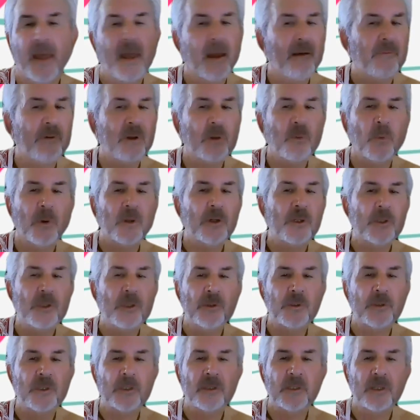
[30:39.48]
Everyone
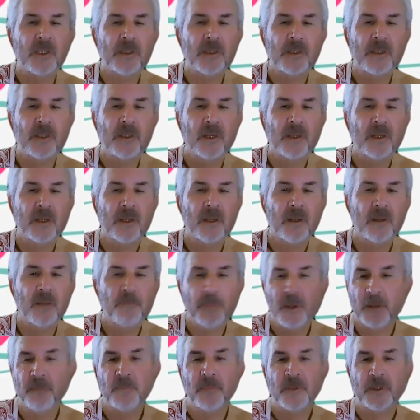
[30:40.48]
chooses this.
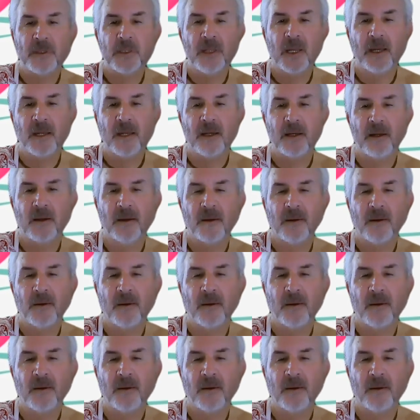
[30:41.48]
Big mistake.